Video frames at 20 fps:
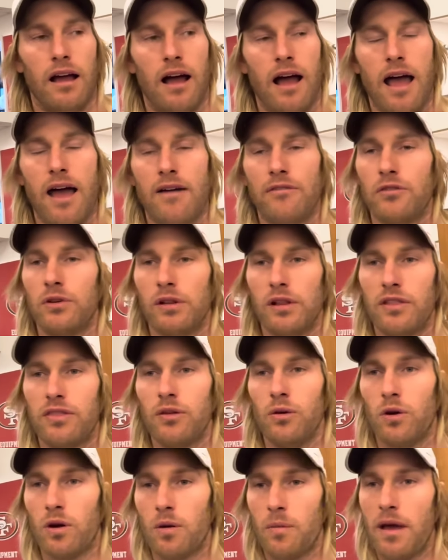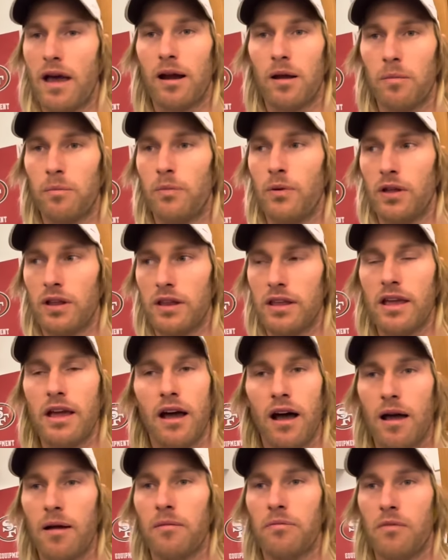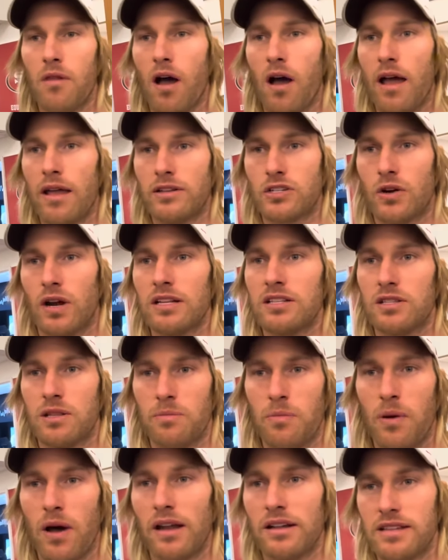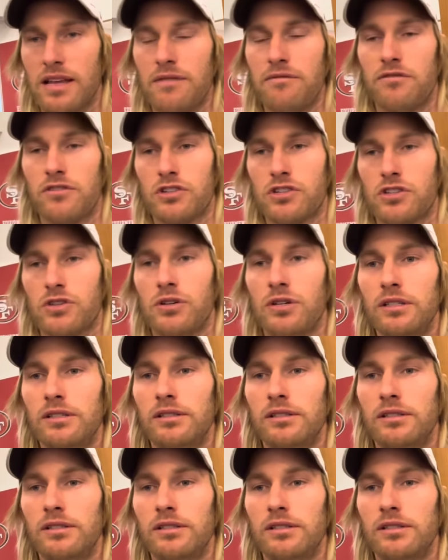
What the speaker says: I haven't really thought about it, but yeah, I trust the punt team for sure.